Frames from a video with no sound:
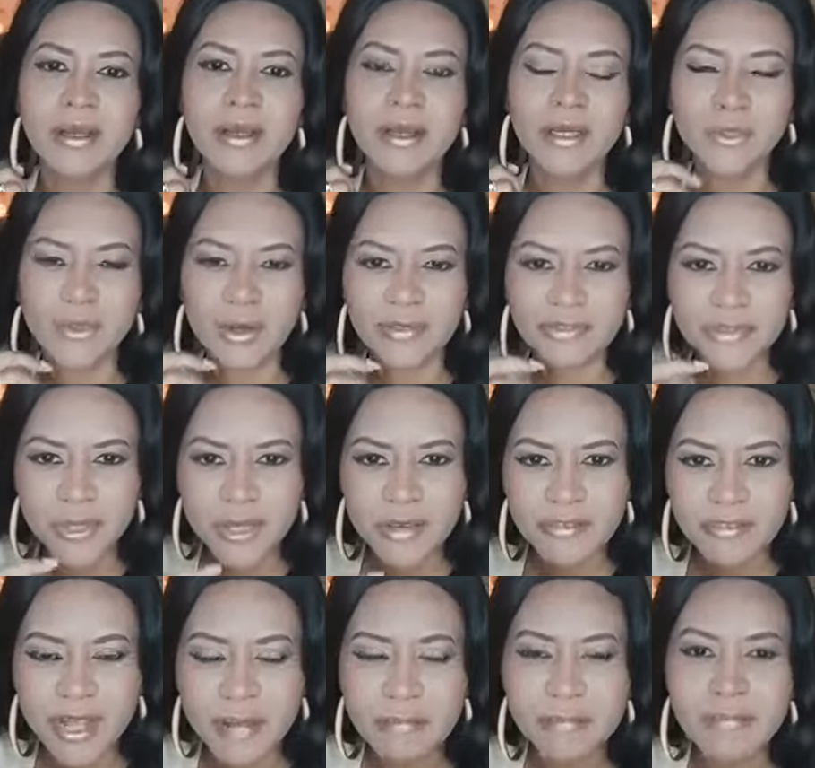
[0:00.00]
You have to
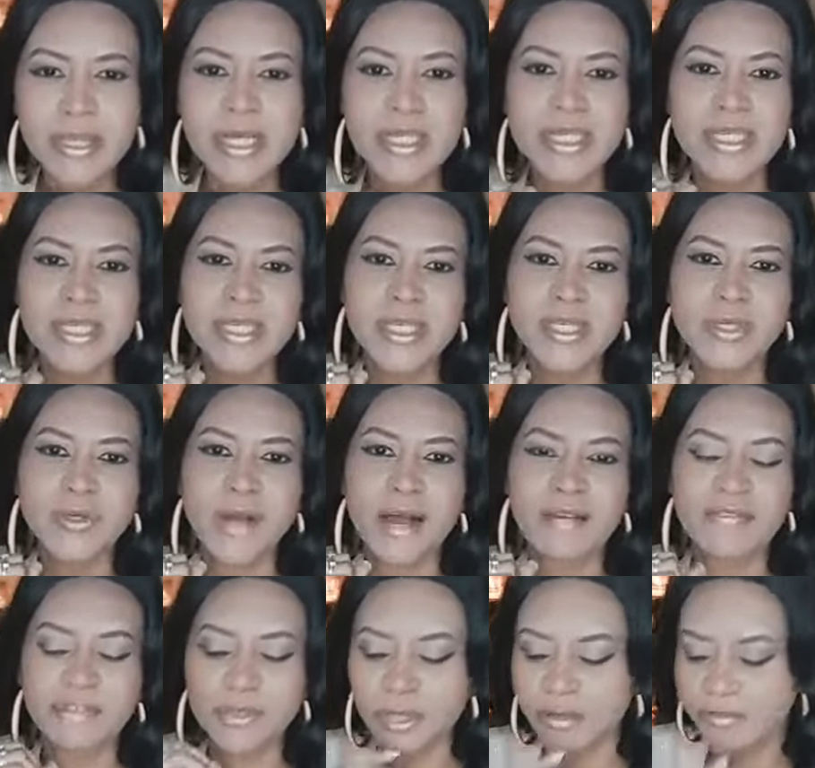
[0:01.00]
give them mercy. You
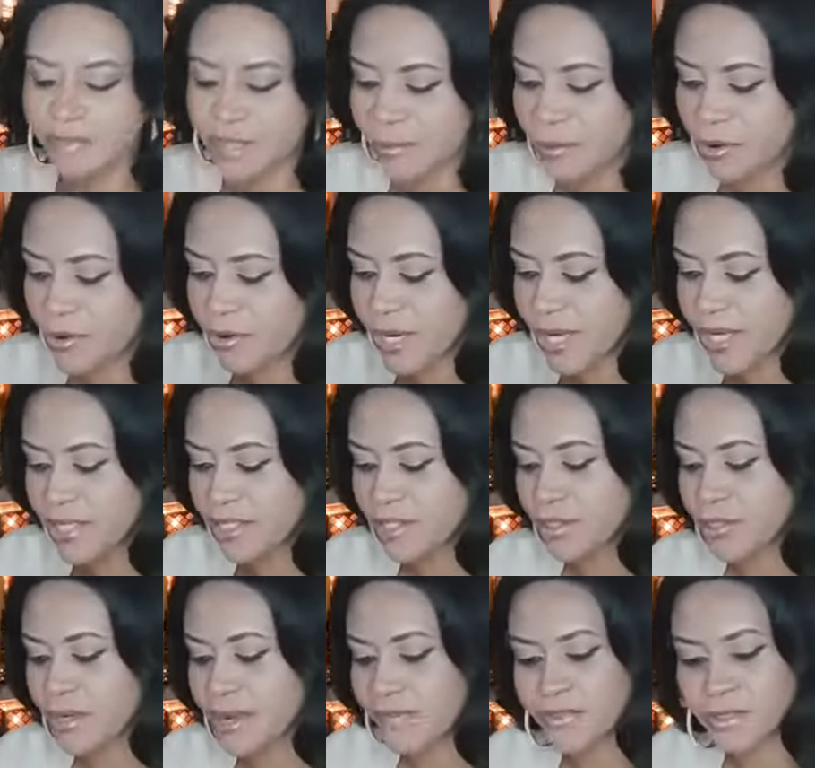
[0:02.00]
have to give them grace.
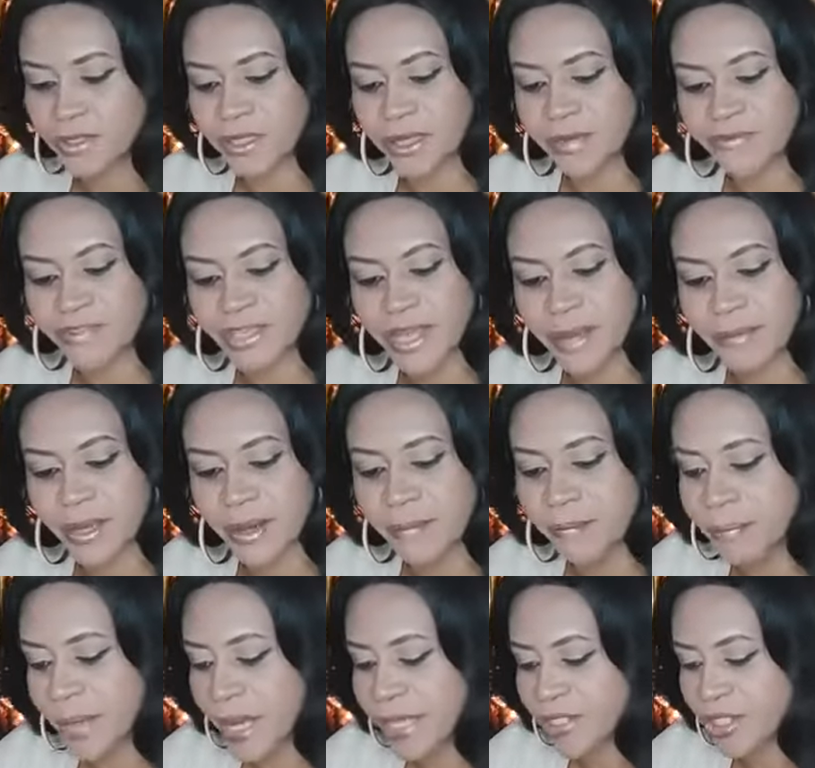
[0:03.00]
You have to give them
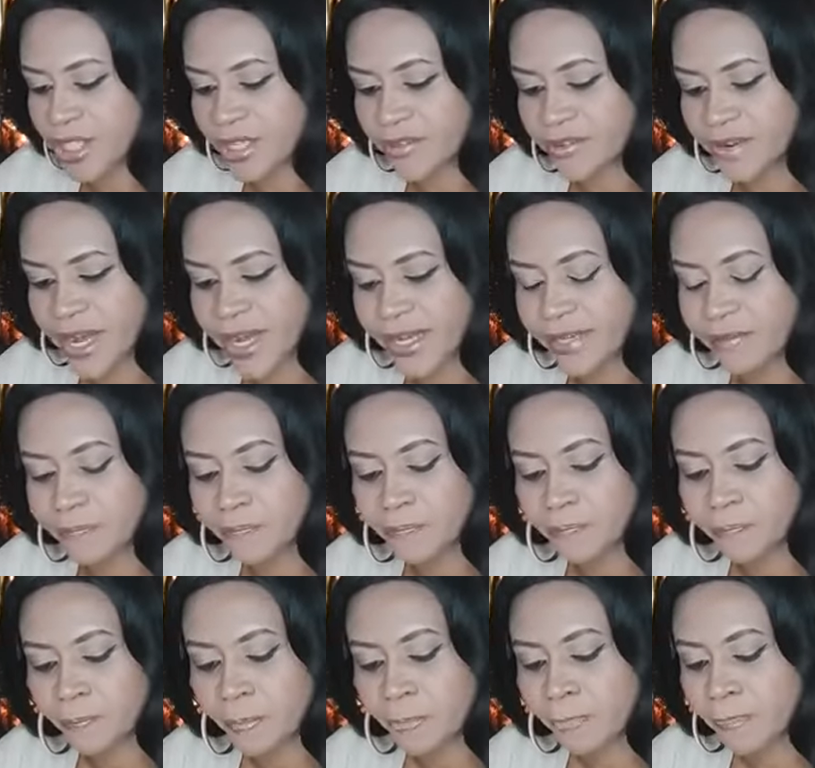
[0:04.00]
compassion, right?
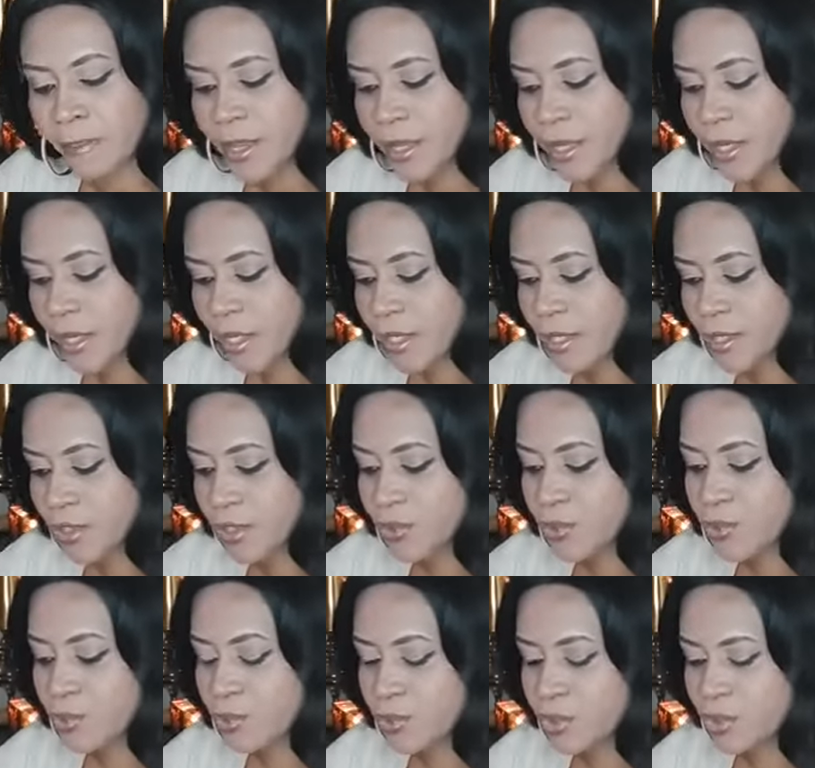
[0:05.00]

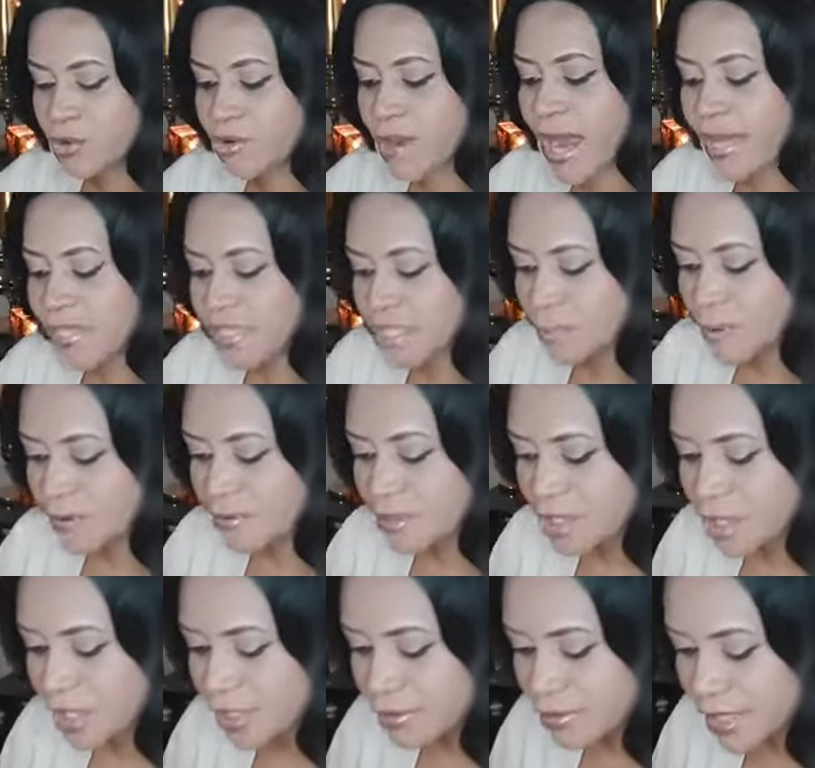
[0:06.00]
To grasp
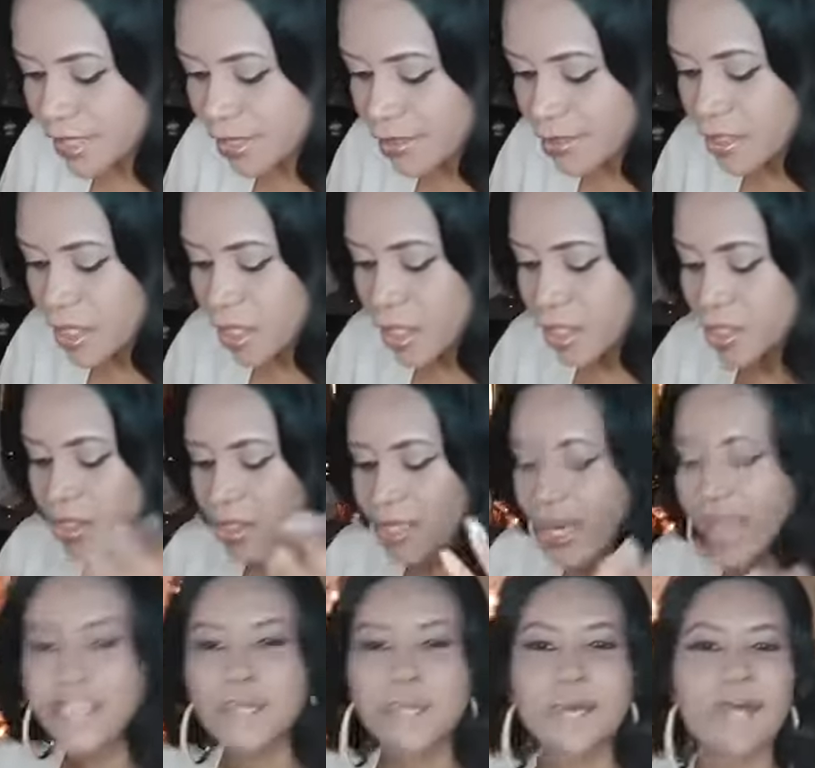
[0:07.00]
spiritual things. So
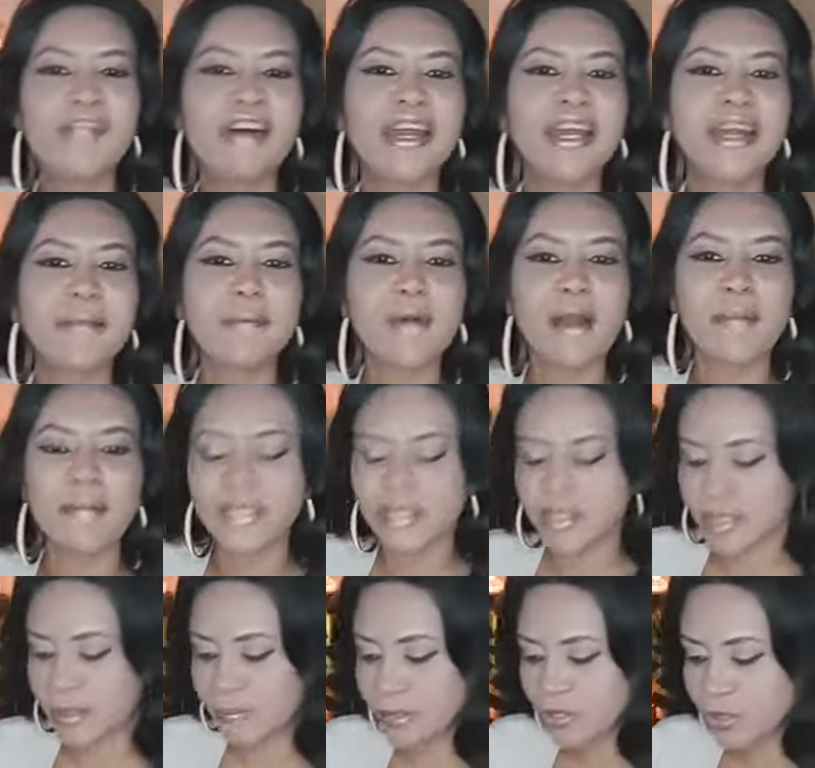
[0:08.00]
that's prophetic promise
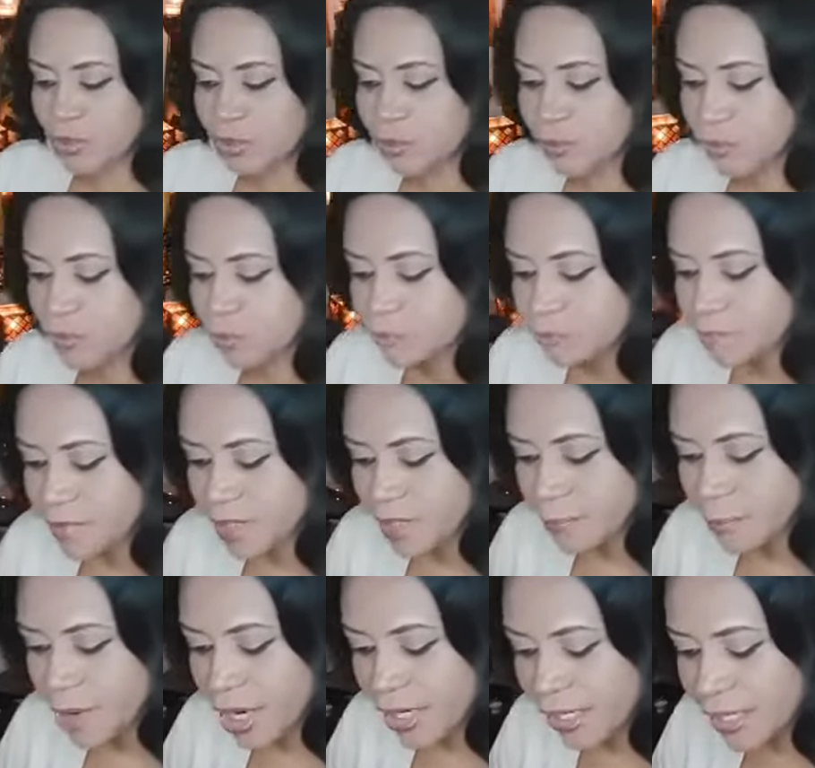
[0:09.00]
number
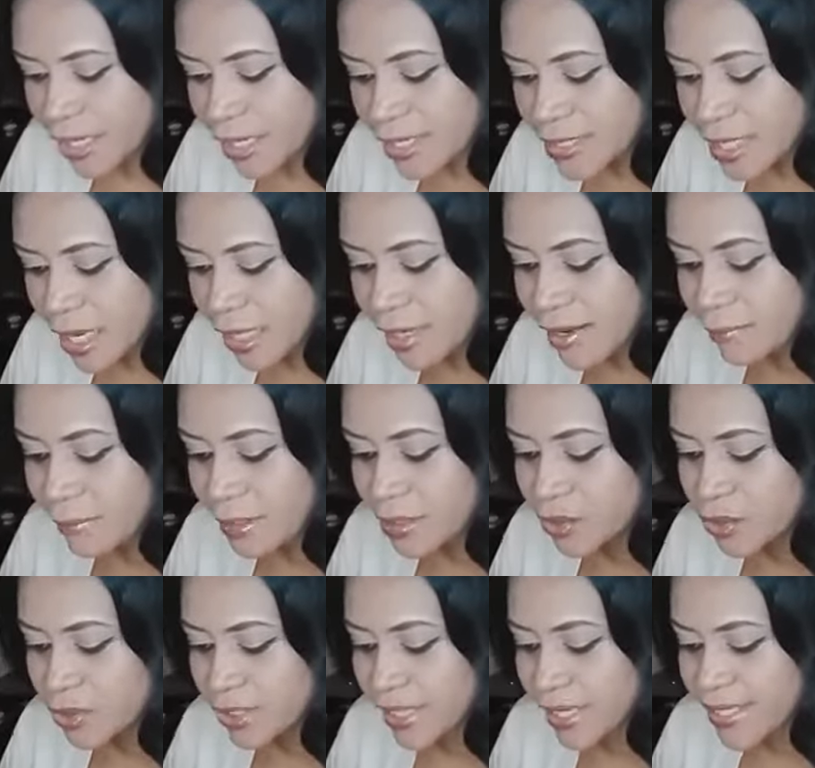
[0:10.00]
two. Prodigals are
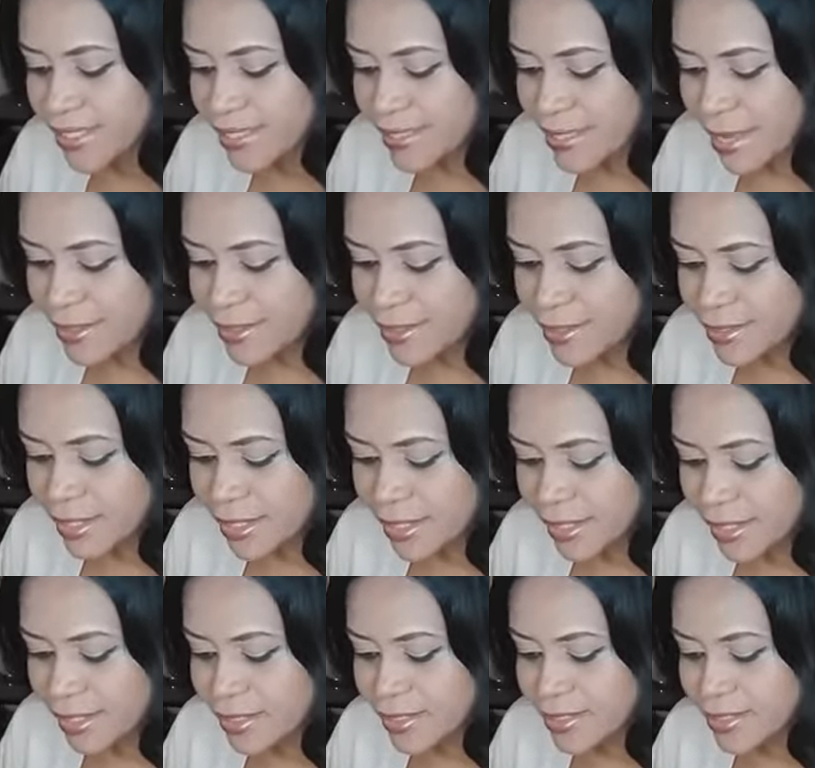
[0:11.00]
coming to their
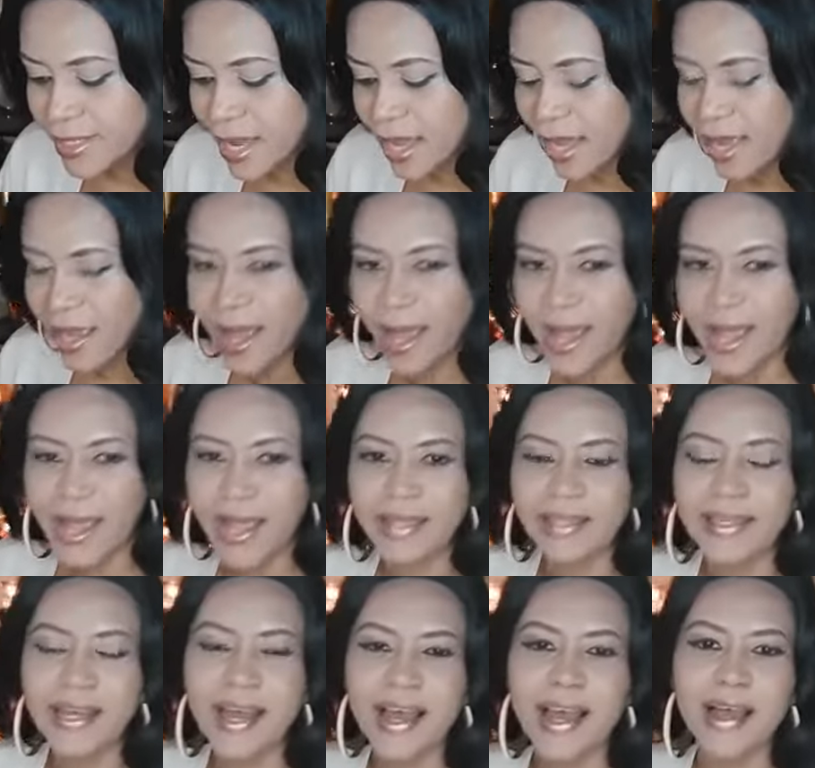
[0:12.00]
senses
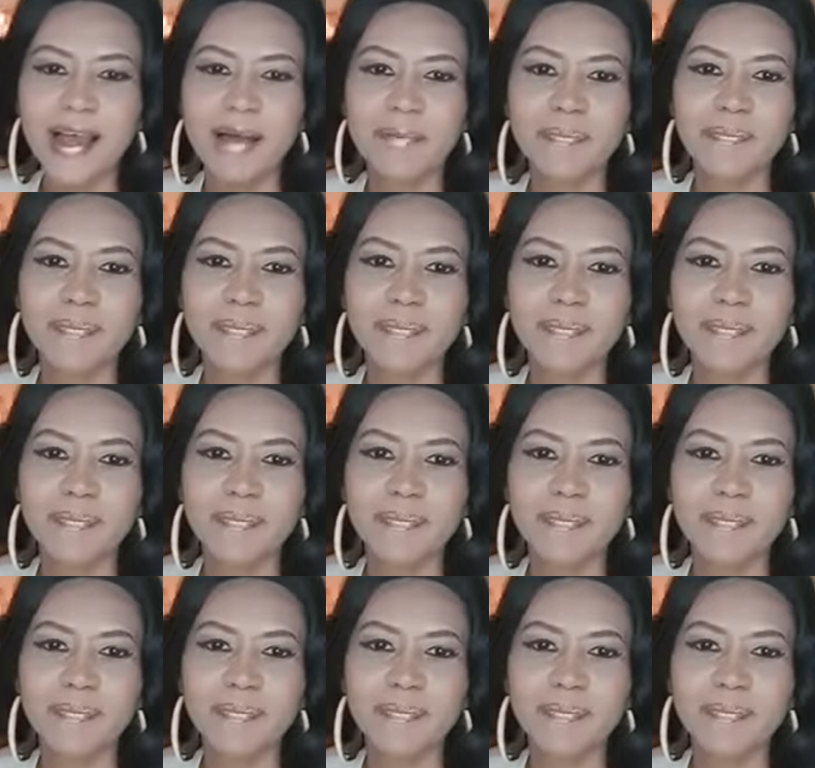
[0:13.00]
and um,